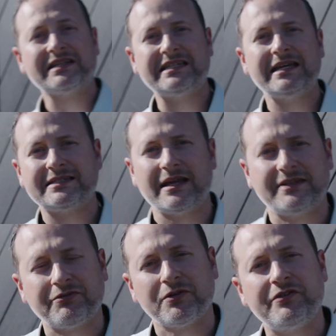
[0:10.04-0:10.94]
going to see is that
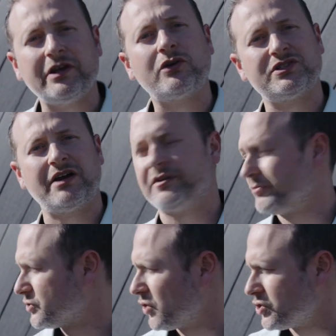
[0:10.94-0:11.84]
different vehicles have
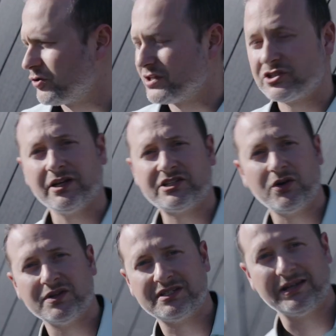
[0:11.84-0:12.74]
different charge rates. So let's
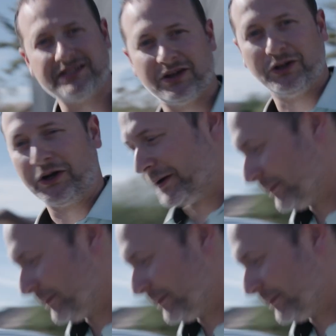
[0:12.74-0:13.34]
go inside and take a look.